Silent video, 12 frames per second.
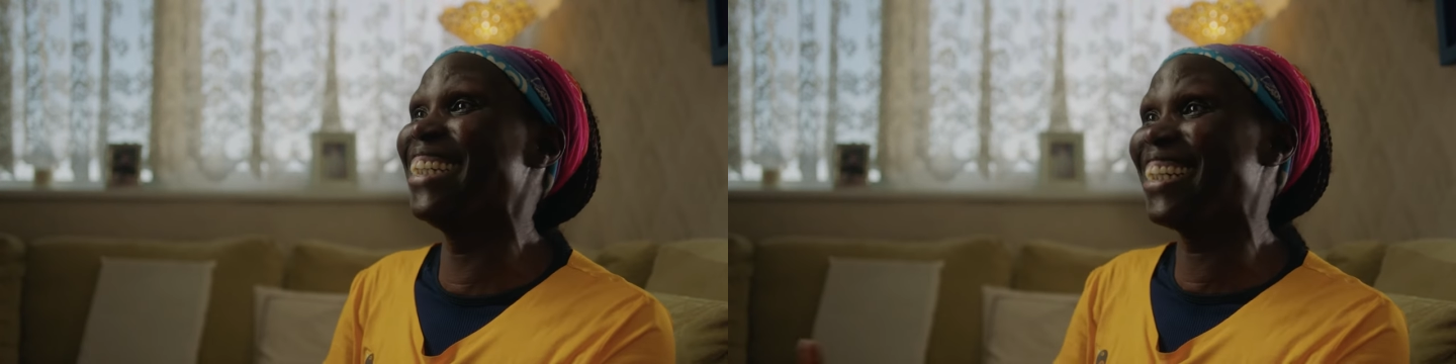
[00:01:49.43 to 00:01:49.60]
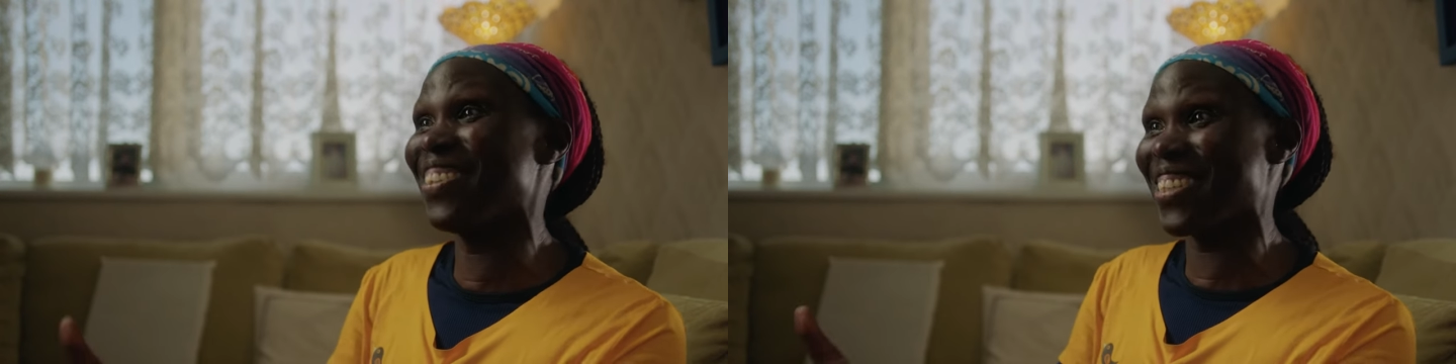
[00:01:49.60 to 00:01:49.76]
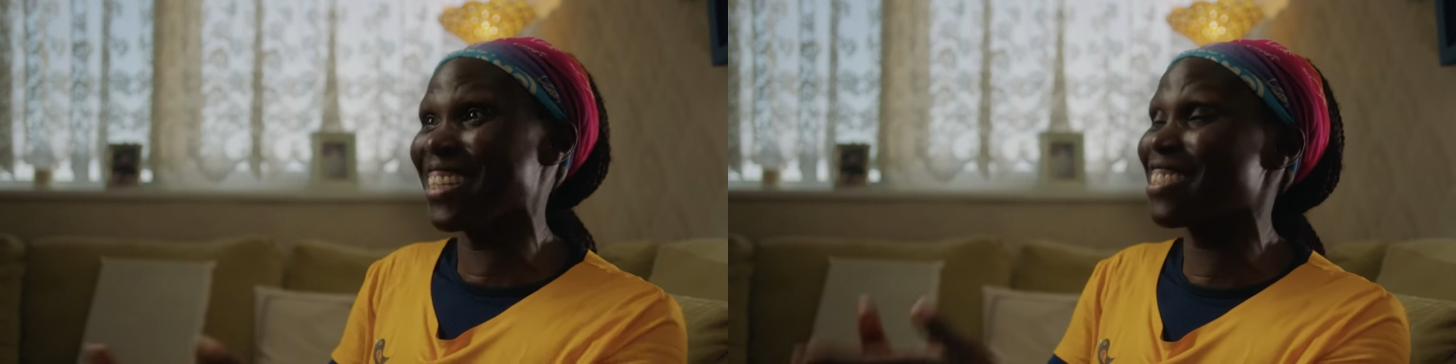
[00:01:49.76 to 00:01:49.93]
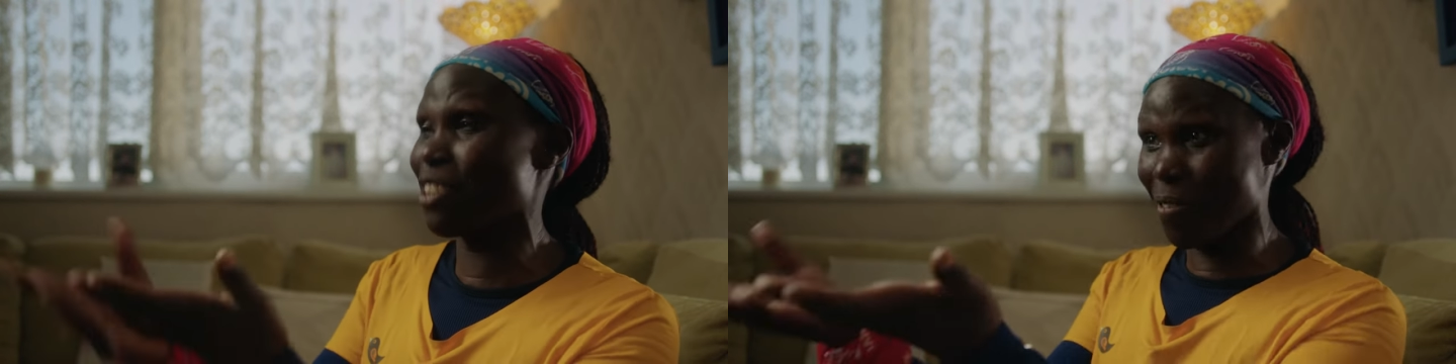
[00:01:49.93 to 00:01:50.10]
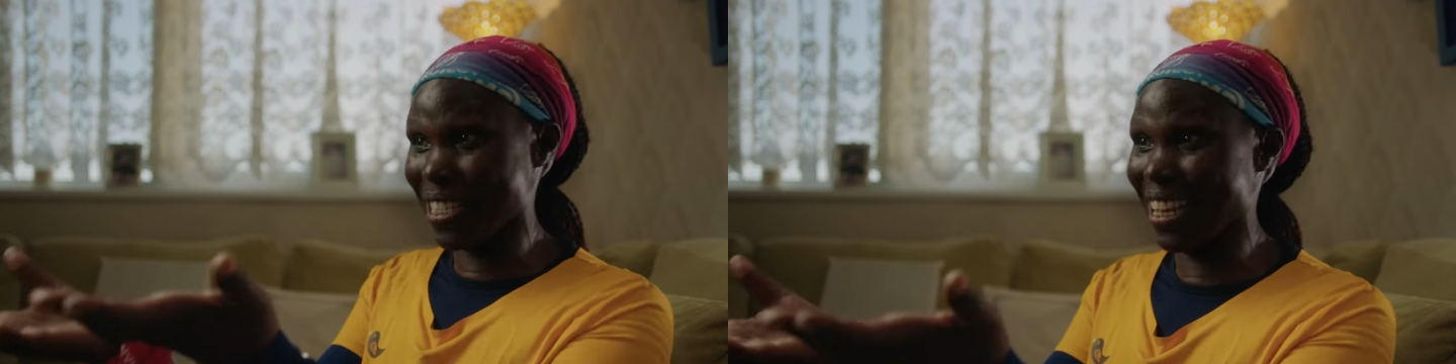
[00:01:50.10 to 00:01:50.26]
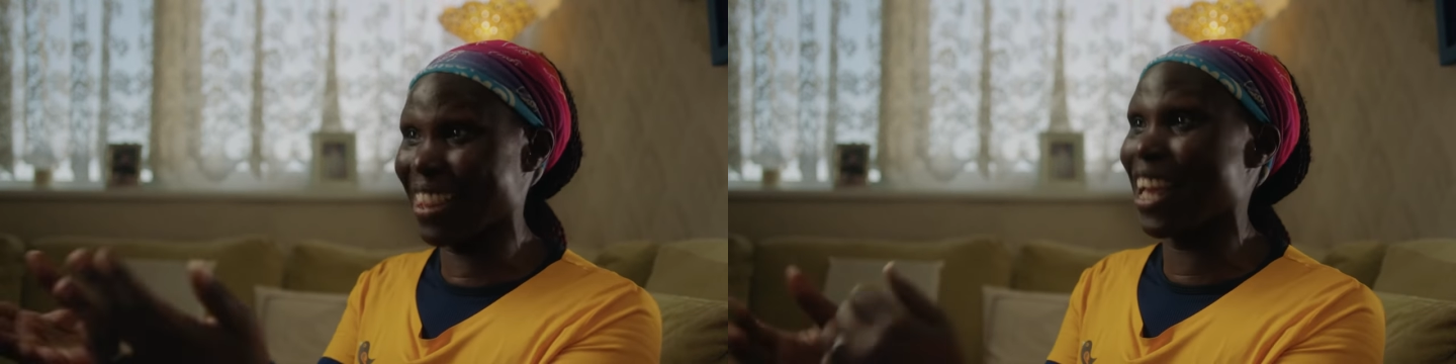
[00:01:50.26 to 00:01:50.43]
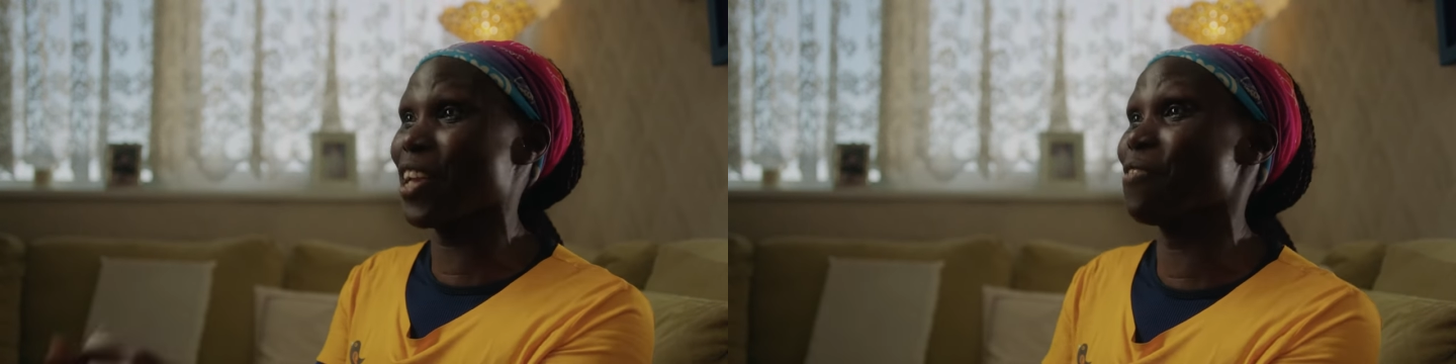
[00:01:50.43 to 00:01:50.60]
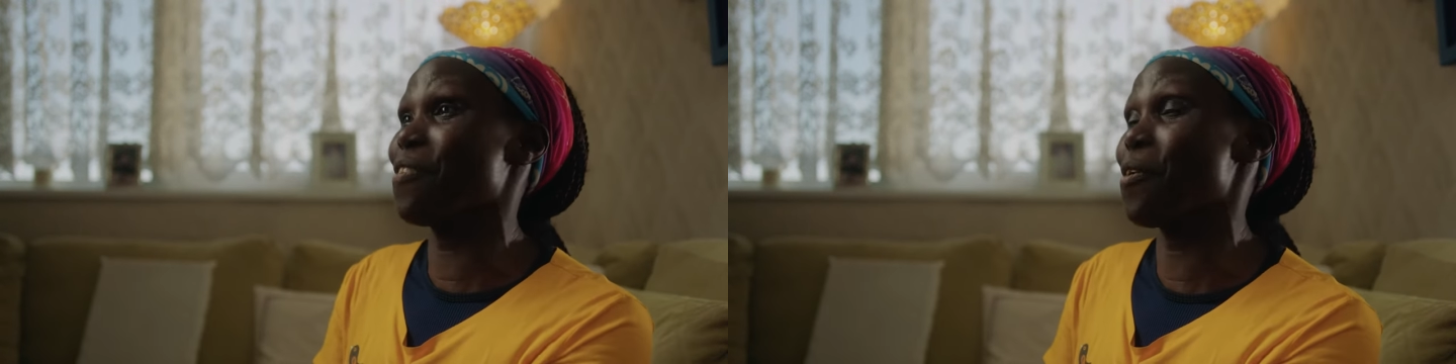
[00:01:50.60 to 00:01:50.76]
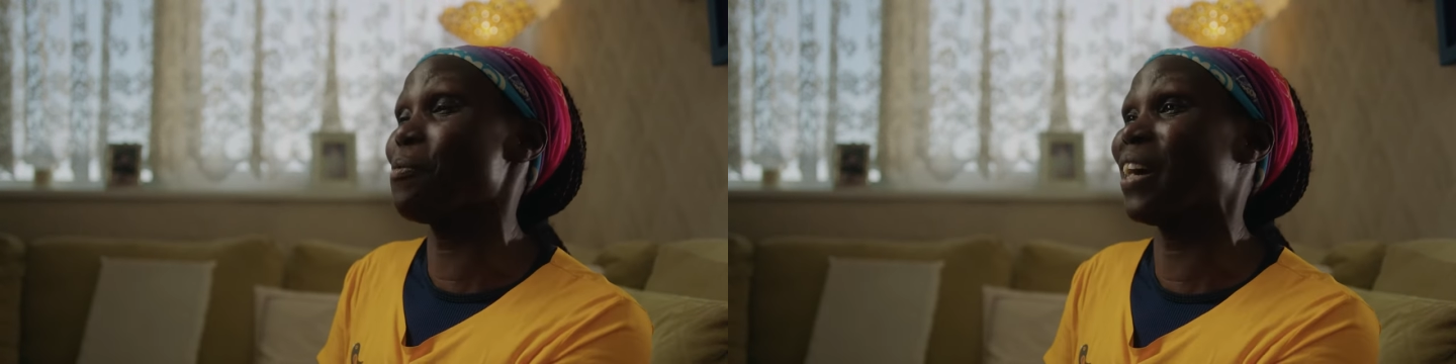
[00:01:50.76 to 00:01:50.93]
Which is obviously, thank
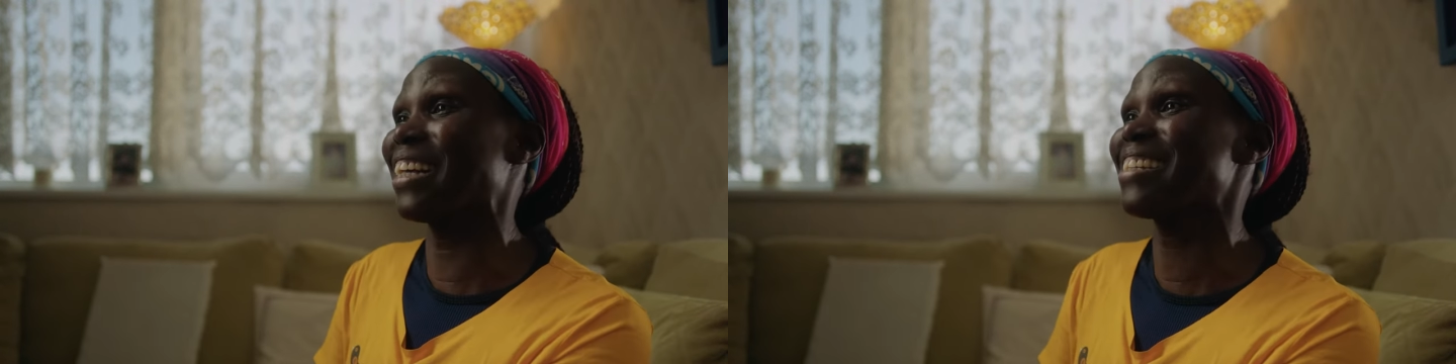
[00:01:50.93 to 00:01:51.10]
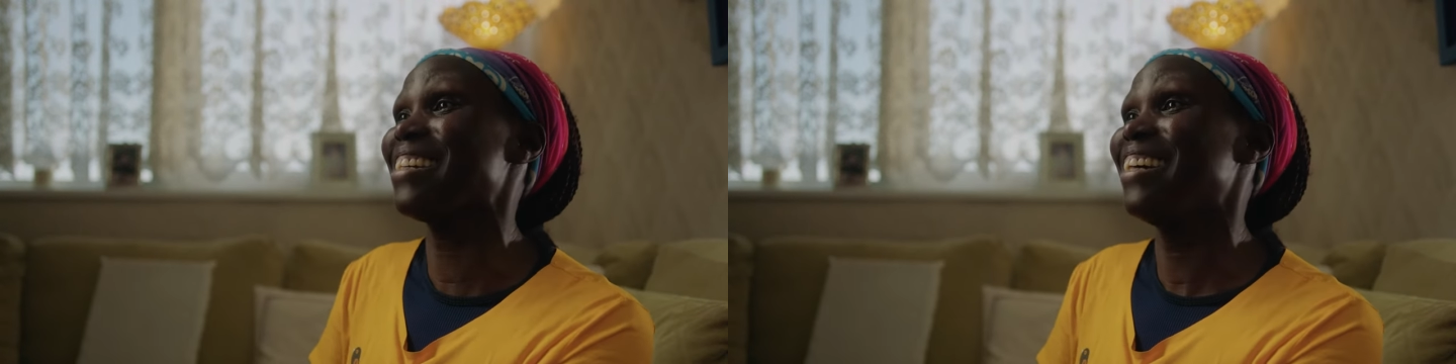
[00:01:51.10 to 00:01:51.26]
you very much.